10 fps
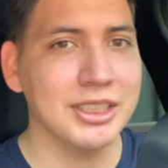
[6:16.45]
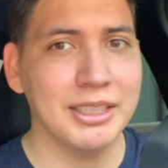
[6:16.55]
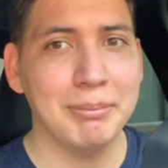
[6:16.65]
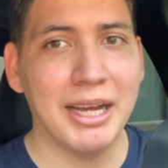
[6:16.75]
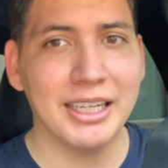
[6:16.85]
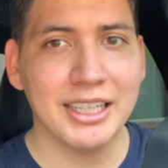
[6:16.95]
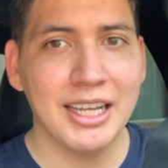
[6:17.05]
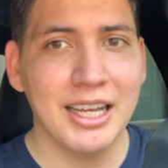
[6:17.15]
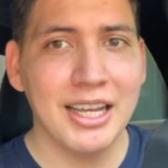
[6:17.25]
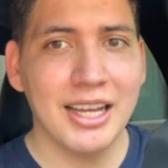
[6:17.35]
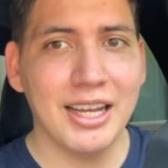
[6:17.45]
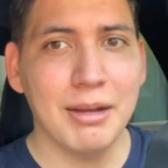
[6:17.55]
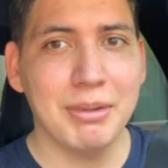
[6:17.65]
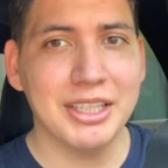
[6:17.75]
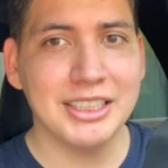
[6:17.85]
in the back,
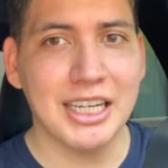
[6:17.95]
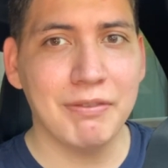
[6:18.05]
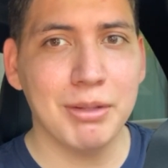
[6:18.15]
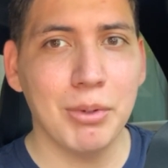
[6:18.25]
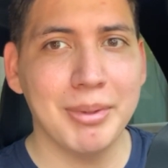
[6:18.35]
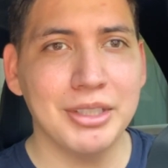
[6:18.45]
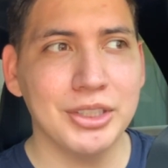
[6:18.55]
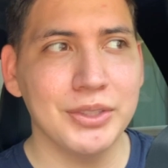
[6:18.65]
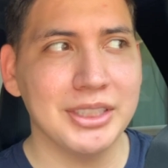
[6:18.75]
but this is time for the moment of truth.